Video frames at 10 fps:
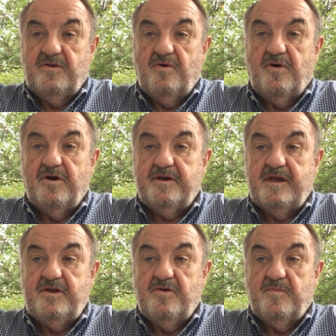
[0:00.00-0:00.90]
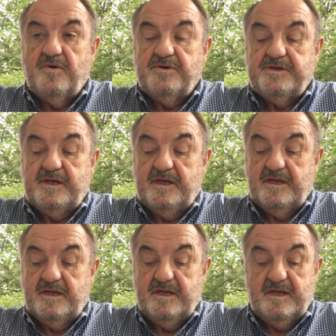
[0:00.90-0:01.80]
Lord, in your mercy,
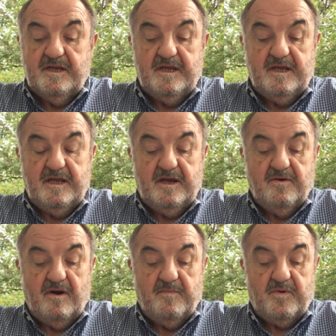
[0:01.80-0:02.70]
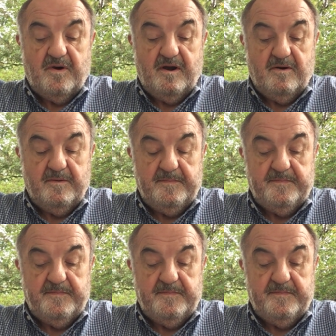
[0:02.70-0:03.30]
hear our prayer.